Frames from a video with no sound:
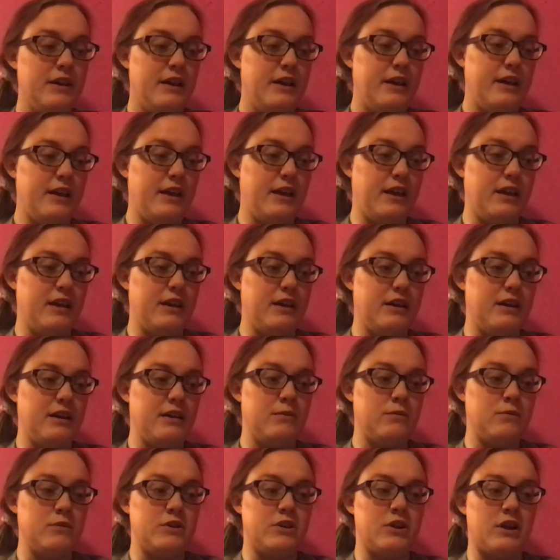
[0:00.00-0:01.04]
and
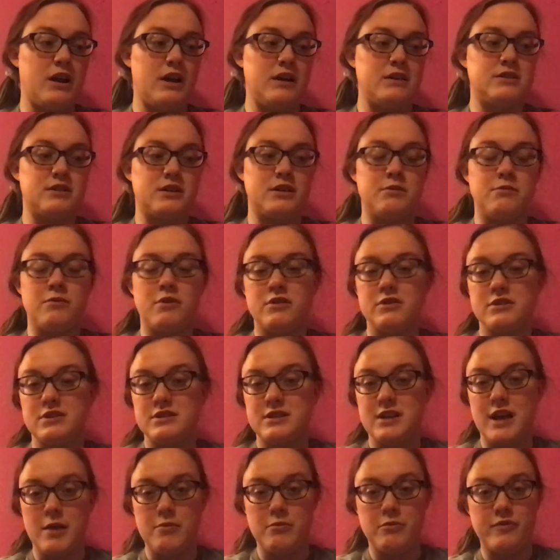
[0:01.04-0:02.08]
when you're asking about the
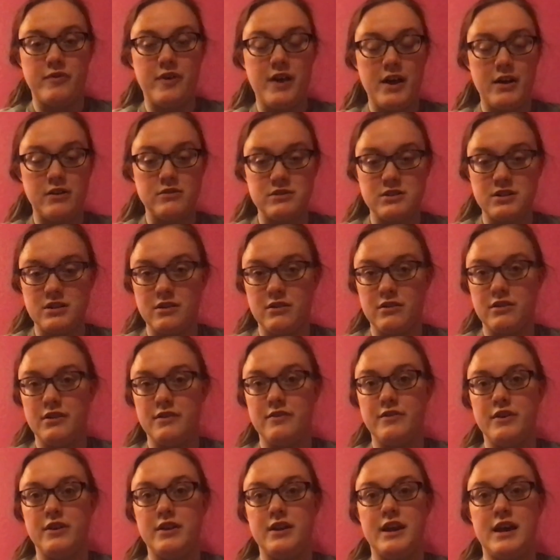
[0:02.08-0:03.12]
type of house that you live
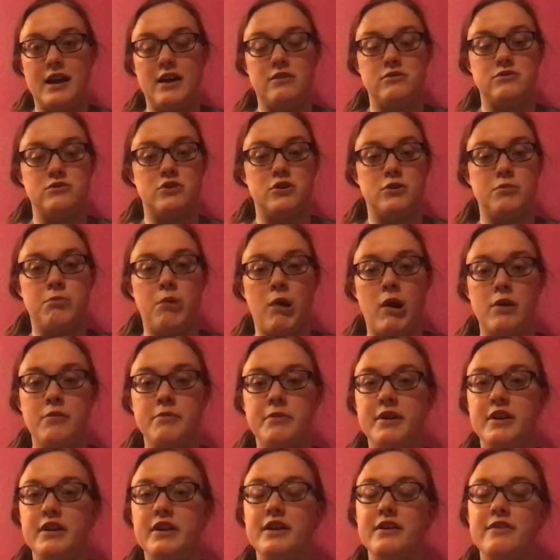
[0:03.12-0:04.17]
in, house or
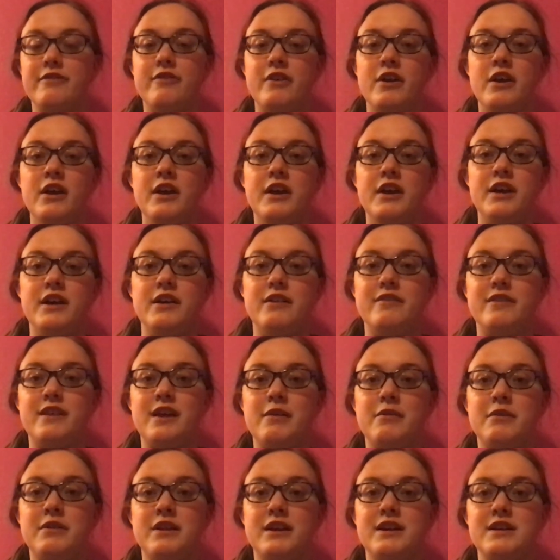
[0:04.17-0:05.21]
apartment. If they
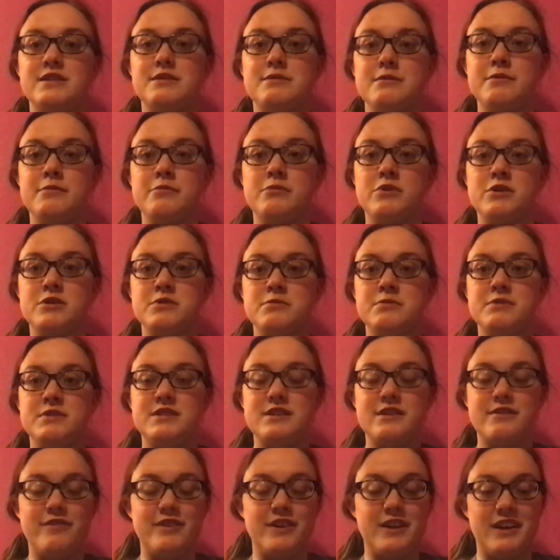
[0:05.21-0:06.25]
would like to be more
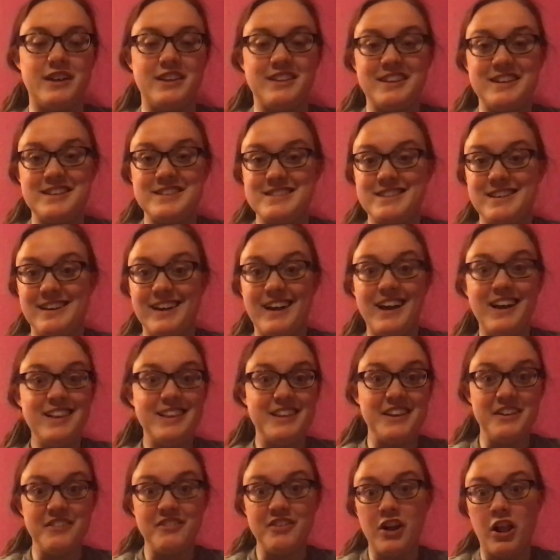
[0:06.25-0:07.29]
specific and they say, I
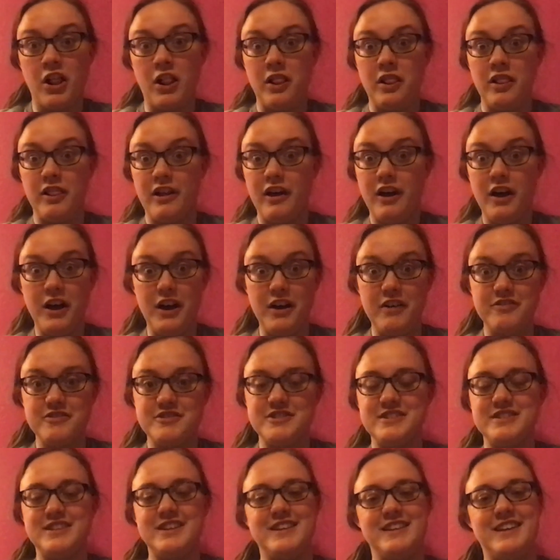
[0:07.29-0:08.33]
live in a loft,
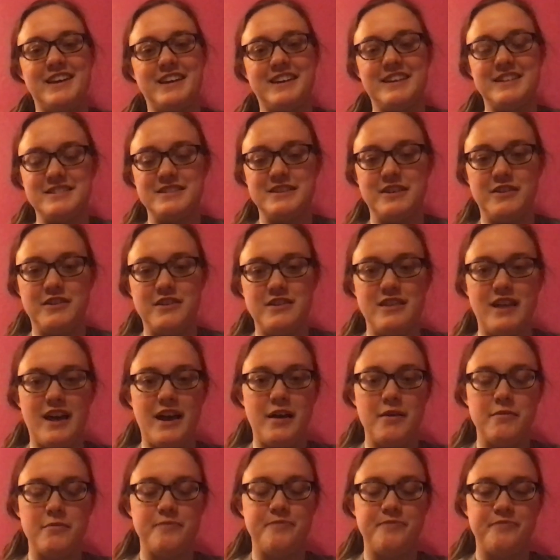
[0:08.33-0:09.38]
then they can tell you that
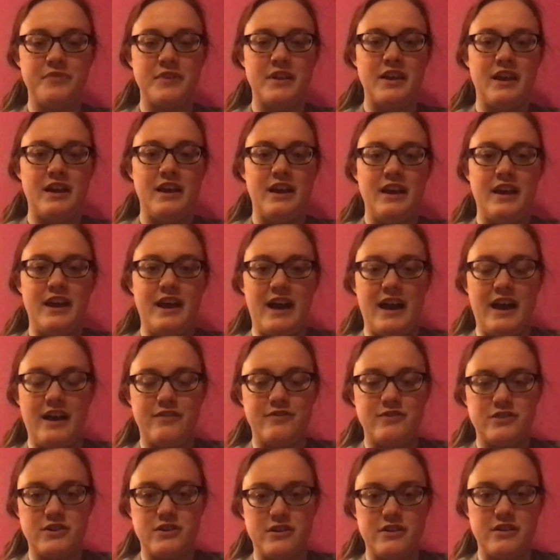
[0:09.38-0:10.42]

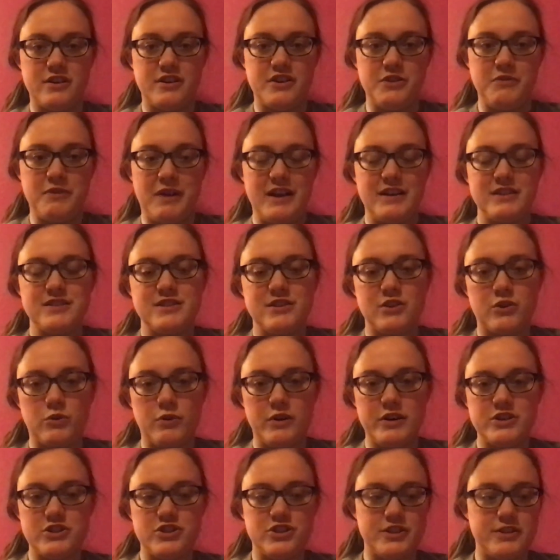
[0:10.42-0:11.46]
after you ask the
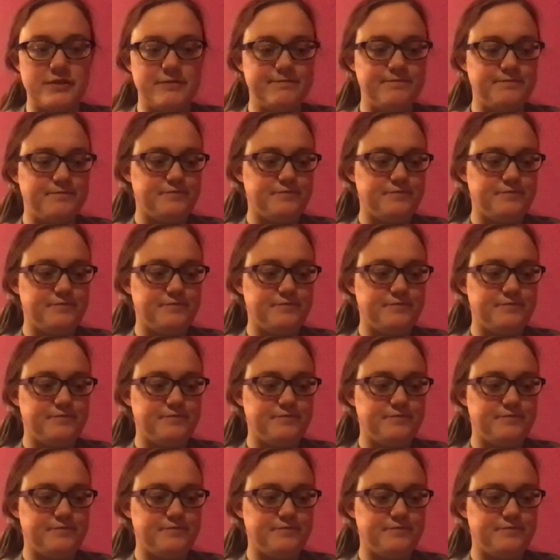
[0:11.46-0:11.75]
question.